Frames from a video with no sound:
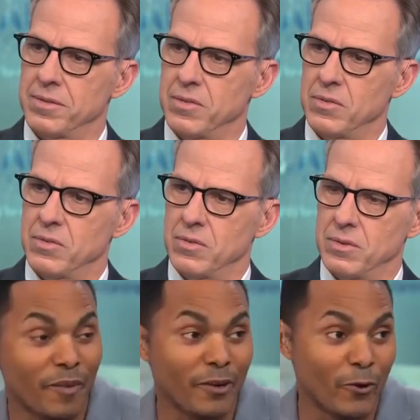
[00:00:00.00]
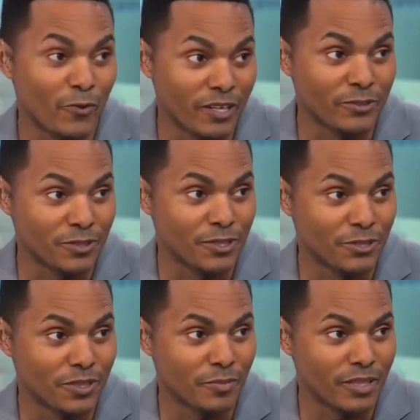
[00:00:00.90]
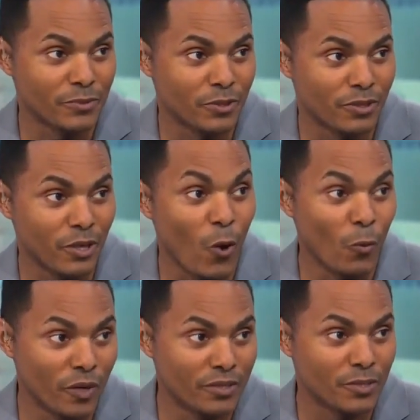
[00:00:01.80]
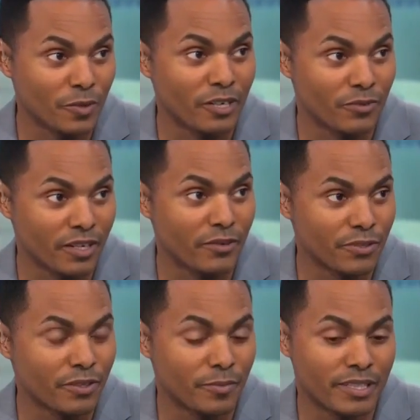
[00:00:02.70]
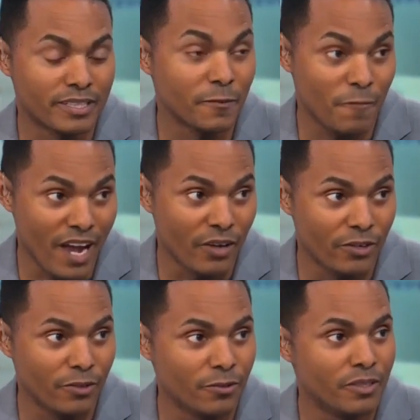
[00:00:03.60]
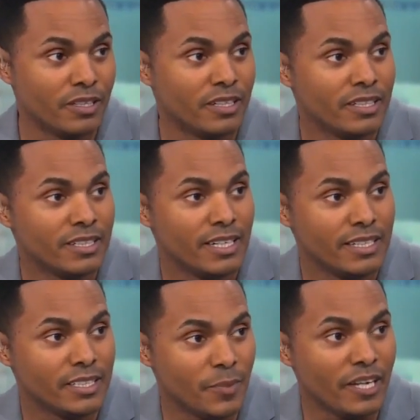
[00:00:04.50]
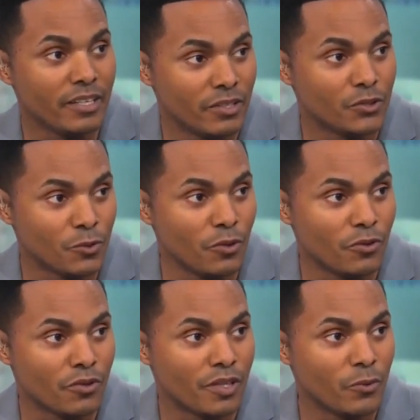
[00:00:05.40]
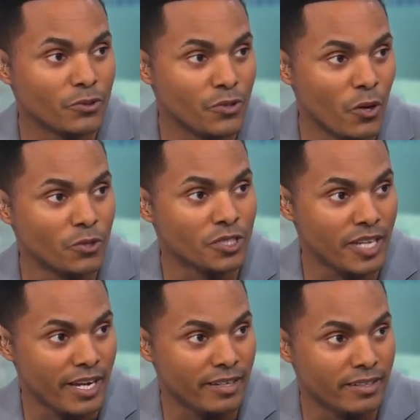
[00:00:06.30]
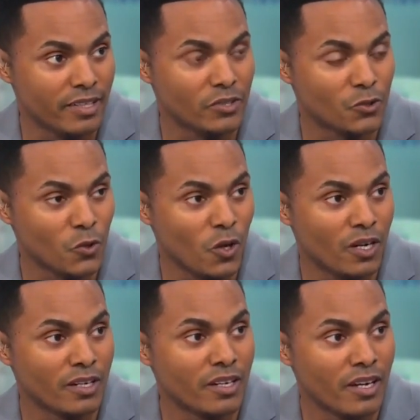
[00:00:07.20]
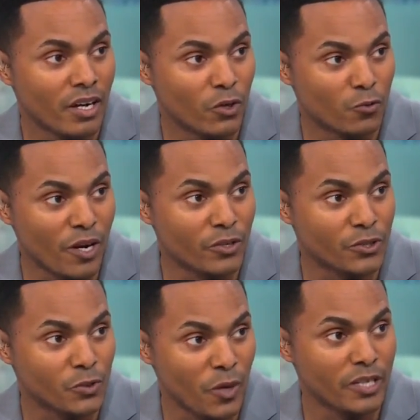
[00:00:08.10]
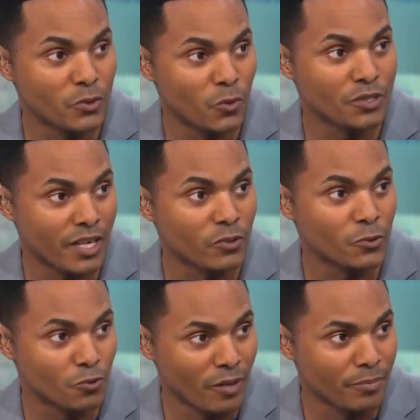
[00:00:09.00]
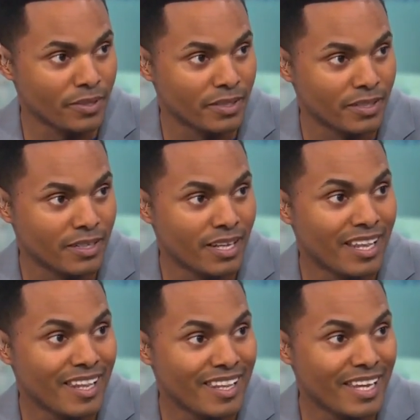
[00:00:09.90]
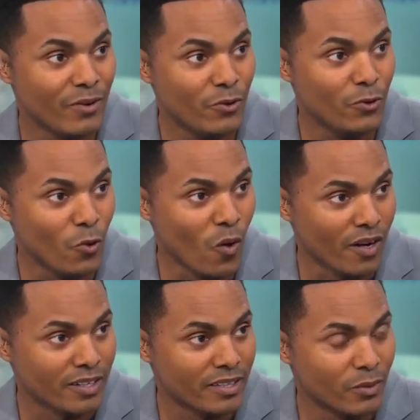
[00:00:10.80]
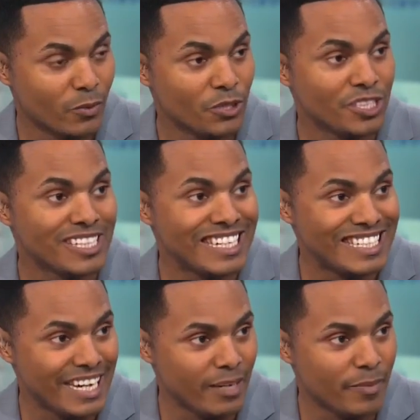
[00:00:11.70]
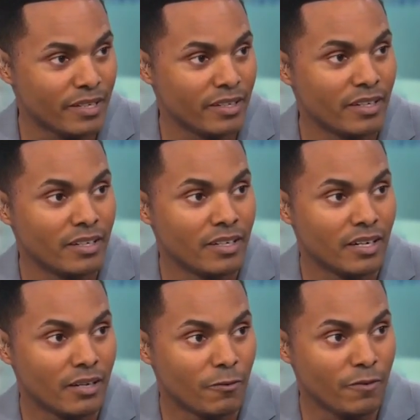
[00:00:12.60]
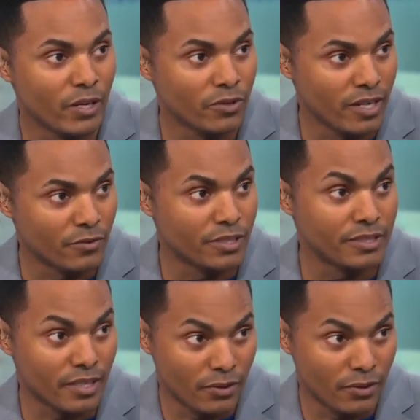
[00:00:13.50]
Well, I've made no final decision, but I'm certainly open to running for governor. But there's a value in speaking the truth. There was no state that saw a greater swing toward Donald Trump than New York, which is an indictment of failed governance